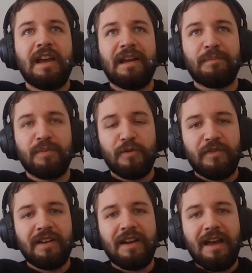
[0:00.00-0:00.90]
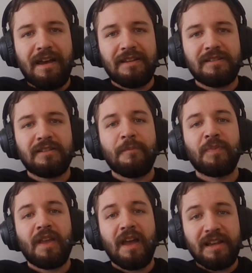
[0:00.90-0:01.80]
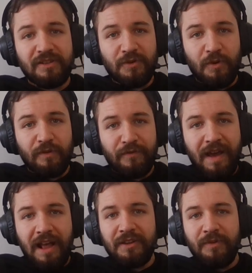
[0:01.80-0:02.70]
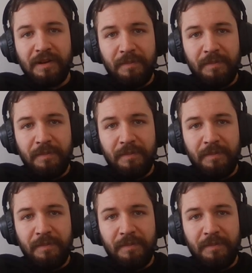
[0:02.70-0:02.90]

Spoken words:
and proven as a store of value and a